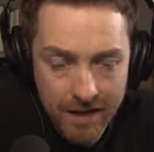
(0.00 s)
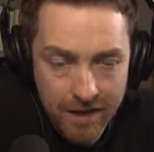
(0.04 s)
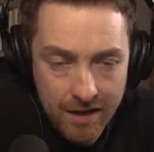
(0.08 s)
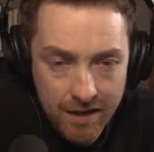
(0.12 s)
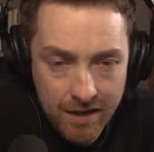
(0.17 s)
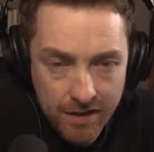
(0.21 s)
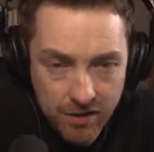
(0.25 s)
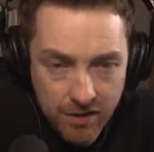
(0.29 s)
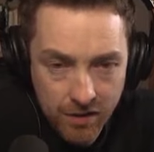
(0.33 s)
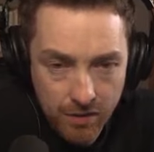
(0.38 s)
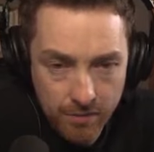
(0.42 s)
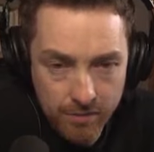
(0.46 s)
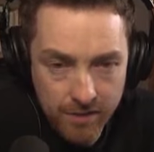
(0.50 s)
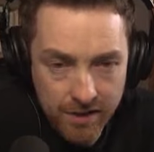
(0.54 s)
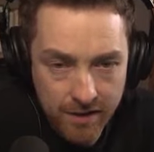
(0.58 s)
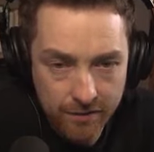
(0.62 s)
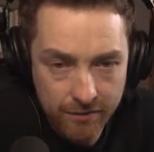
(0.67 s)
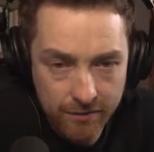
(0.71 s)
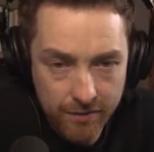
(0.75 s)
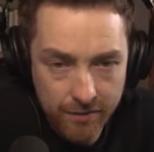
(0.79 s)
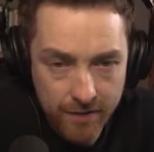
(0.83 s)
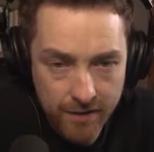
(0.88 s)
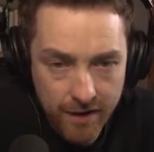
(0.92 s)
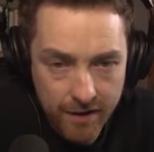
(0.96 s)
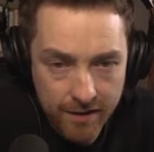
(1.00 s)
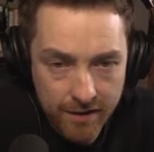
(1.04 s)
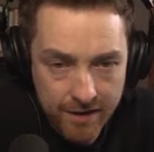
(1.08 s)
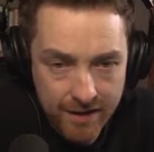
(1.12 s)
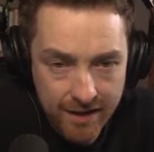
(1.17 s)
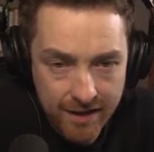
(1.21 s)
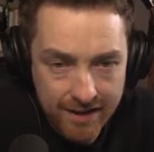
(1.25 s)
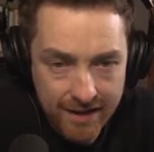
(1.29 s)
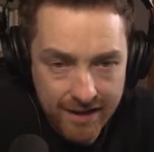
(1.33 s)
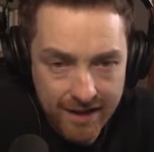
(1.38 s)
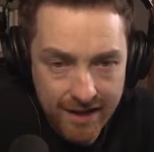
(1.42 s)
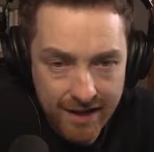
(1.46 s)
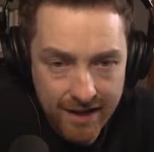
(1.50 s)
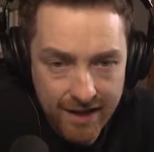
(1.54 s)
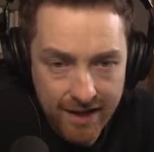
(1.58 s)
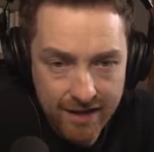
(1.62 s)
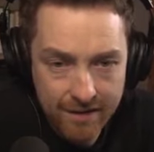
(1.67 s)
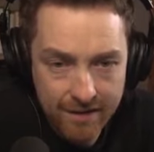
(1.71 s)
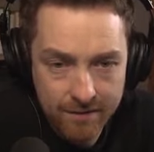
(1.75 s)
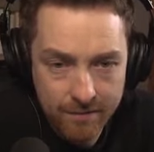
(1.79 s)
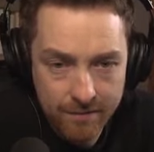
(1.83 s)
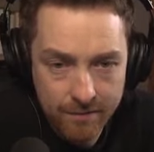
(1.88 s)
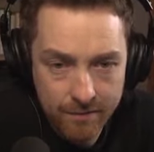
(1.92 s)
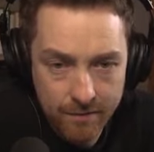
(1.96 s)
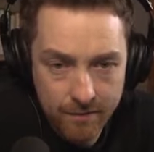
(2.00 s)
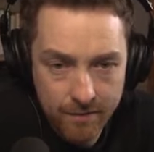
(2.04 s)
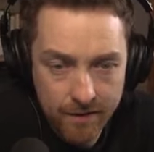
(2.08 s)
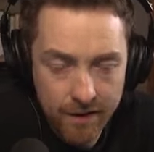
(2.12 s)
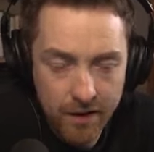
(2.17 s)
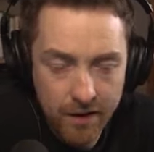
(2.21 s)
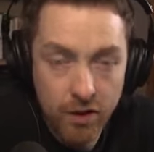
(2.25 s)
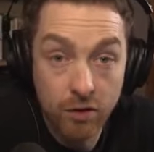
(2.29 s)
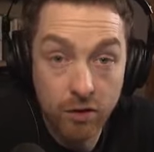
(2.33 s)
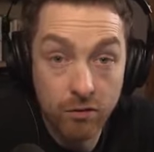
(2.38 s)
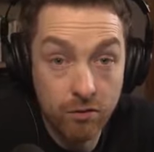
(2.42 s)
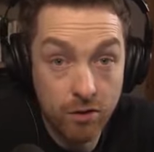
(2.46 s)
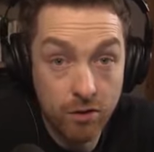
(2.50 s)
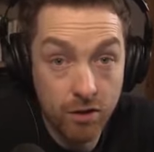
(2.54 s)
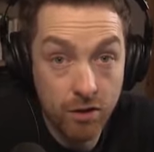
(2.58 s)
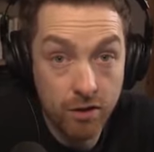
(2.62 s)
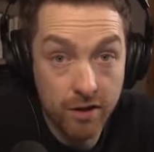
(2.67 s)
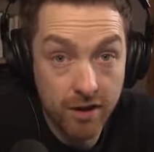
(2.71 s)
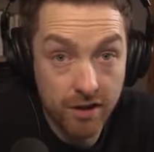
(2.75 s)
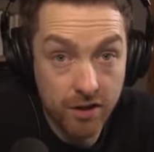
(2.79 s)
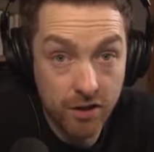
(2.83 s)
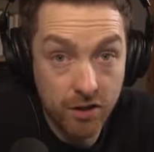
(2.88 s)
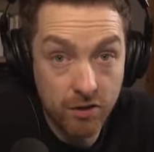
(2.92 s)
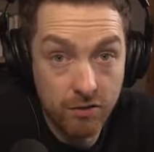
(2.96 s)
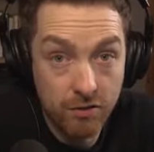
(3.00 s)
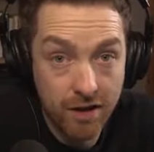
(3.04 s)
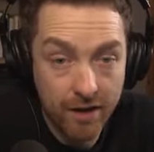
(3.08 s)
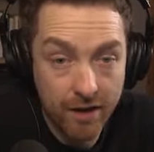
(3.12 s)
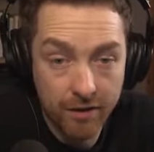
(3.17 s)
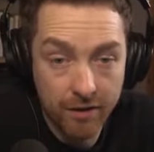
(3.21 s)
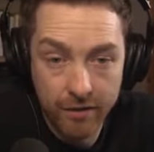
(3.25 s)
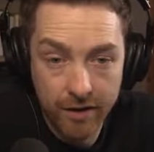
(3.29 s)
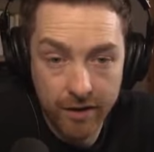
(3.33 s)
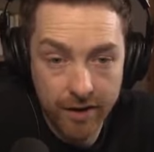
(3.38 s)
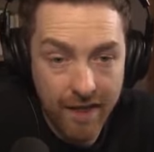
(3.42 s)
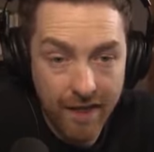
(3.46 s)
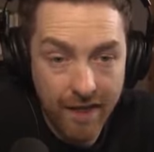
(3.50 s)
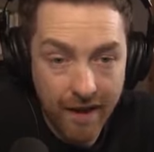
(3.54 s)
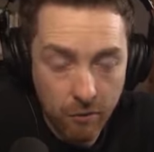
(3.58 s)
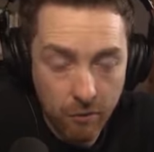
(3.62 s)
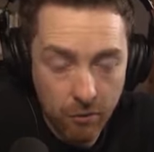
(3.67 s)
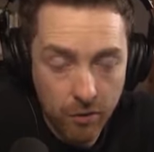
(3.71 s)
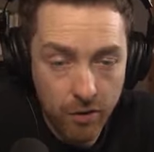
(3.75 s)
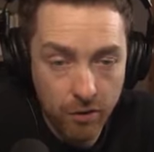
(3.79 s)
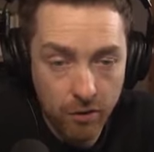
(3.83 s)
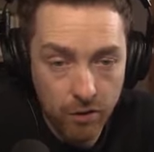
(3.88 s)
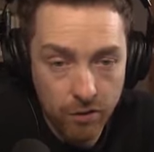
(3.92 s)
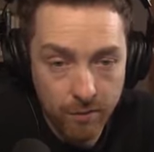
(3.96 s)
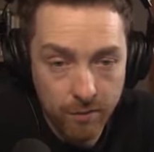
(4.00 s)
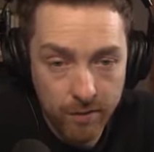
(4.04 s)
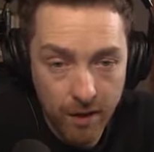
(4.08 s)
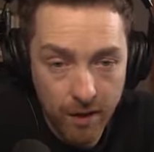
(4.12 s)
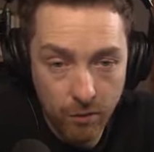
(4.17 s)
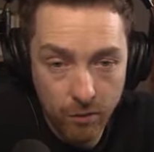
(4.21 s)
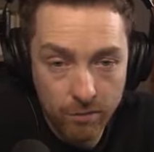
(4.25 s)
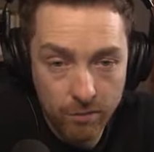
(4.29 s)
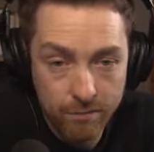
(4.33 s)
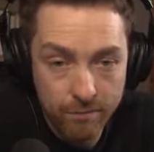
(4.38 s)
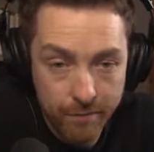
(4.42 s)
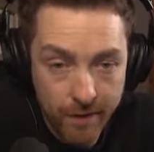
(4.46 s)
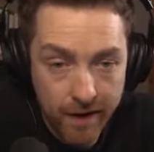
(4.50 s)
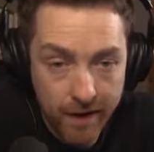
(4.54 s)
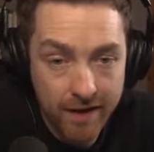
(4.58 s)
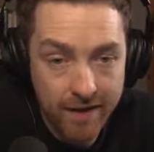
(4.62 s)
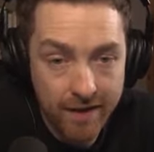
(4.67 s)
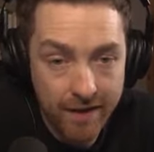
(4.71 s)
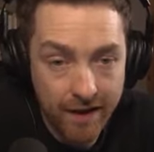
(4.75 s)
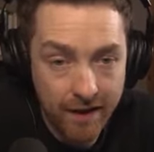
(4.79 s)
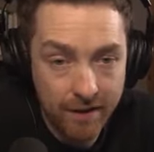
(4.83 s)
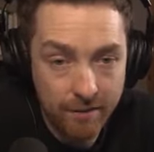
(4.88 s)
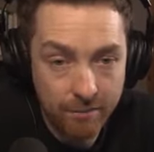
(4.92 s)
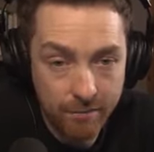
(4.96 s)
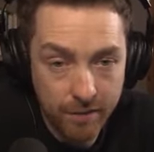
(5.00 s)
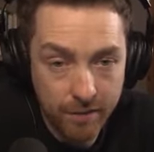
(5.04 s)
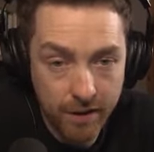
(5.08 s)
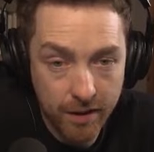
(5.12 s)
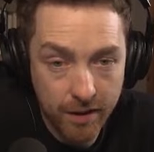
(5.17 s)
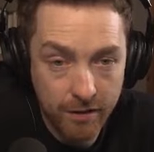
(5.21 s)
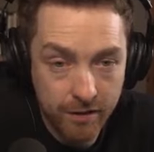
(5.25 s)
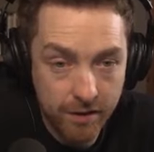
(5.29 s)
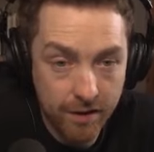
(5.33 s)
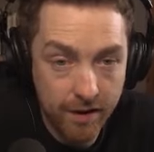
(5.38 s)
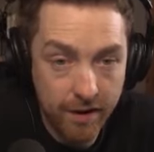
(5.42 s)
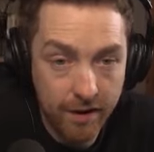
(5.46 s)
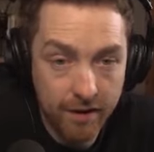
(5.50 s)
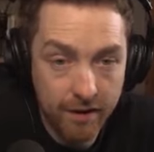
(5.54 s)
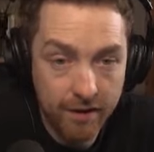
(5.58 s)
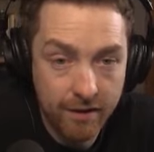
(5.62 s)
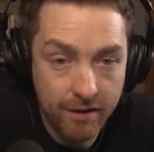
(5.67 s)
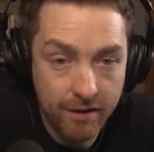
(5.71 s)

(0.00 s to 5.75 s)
Something's different there. See that tailgate? That's new lettering, and that would annoy me. I wouldn't buy that because of that.